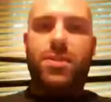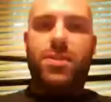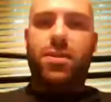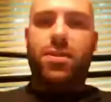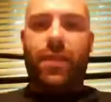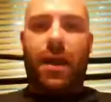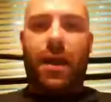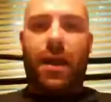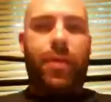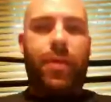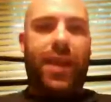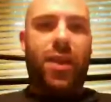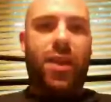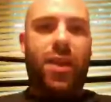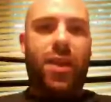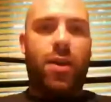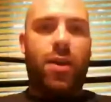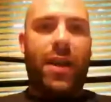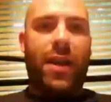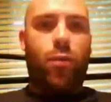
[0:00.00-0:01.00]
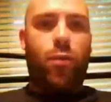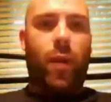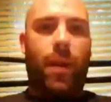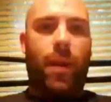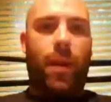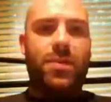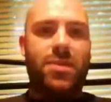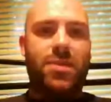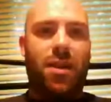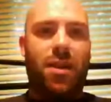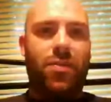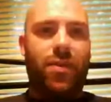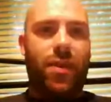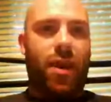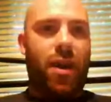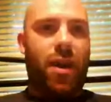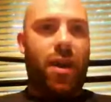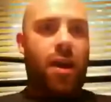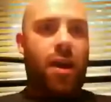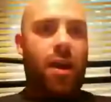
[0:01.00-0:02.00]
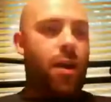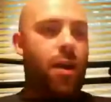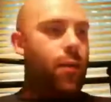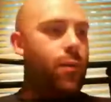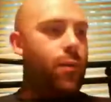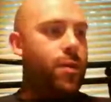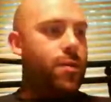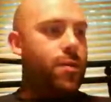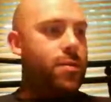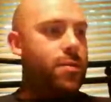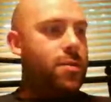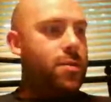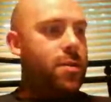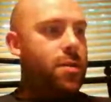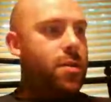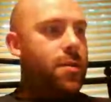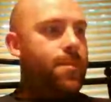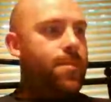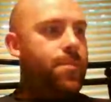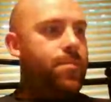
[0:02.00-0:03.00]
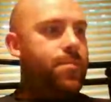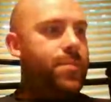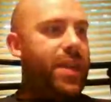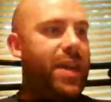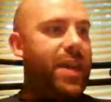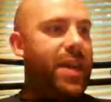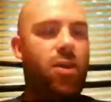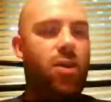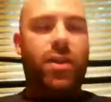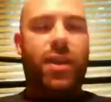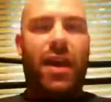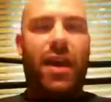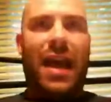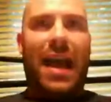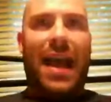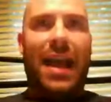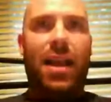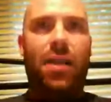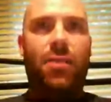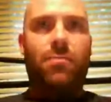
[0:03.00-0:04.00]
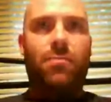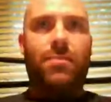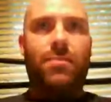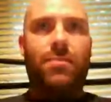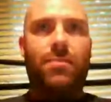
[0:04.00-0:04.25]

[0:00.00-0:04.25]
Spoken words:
stuff like that and picking up random weapons along the go, but in like the Halo